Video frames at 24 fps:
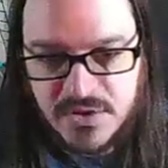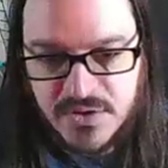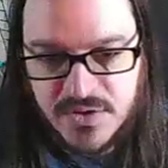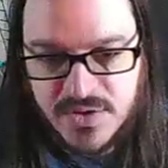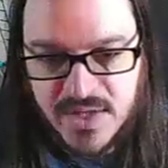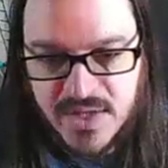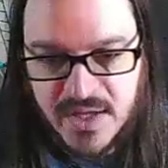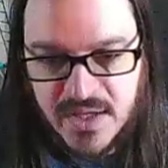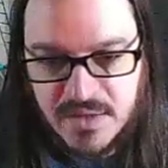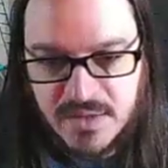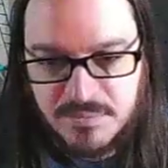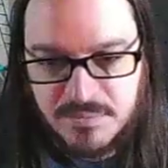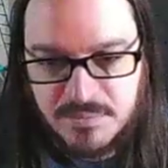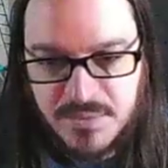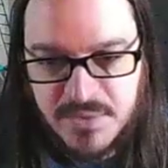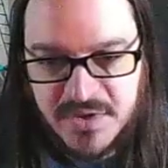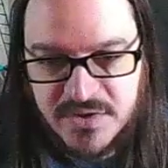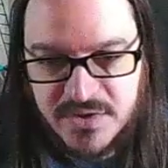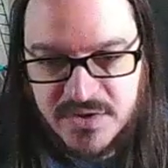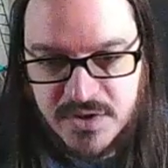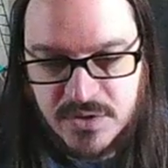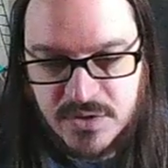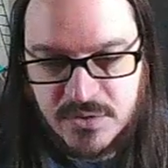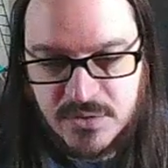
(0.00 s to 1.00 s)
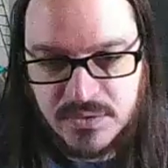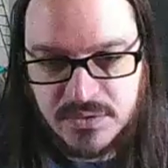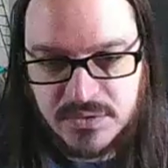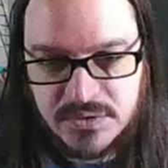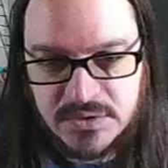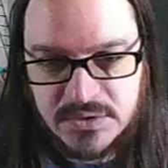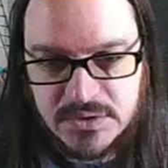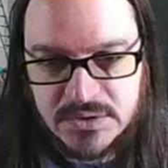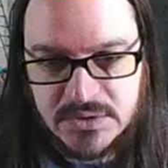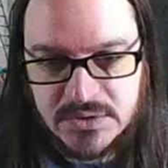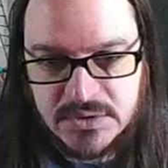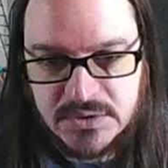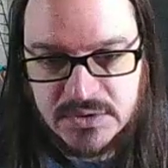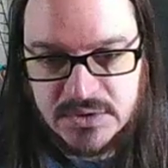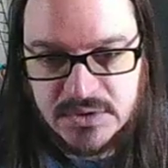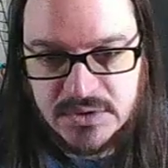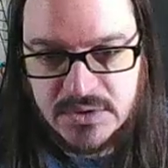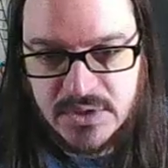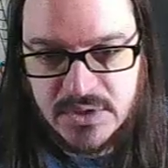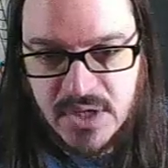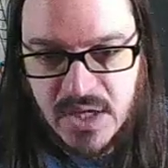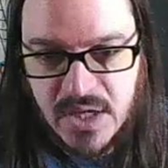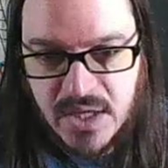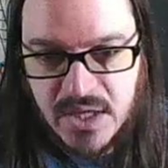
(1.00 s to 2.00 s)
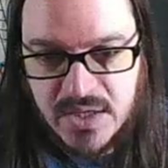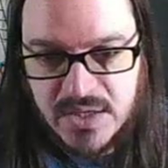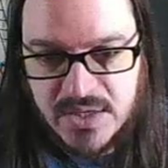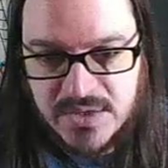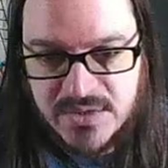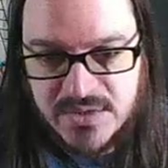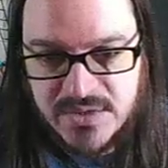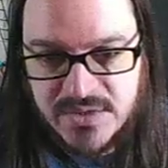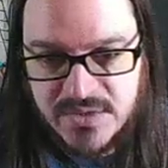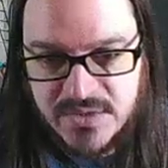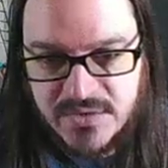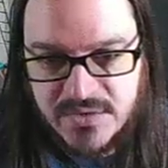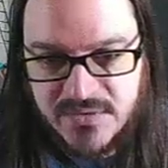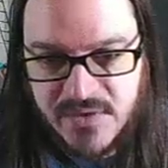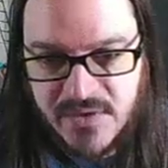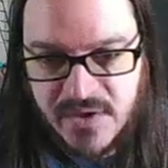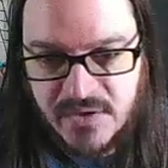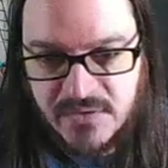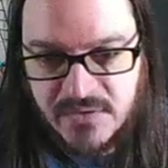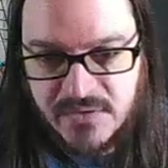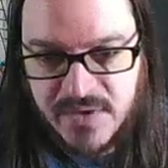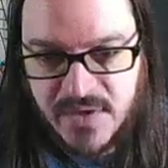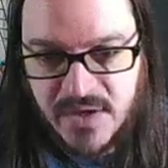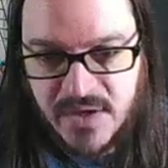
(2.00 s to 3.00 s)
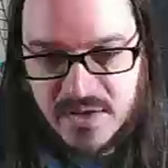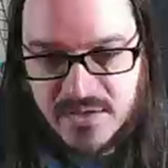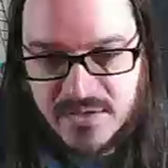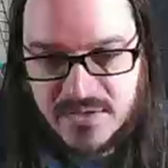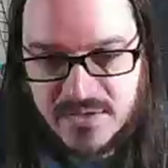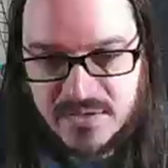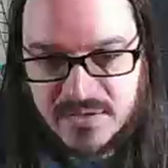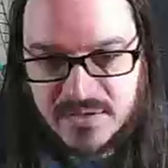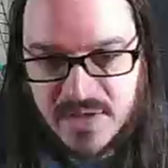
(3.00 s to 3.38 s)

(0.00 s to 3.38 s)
they miss you. And this is his final phase.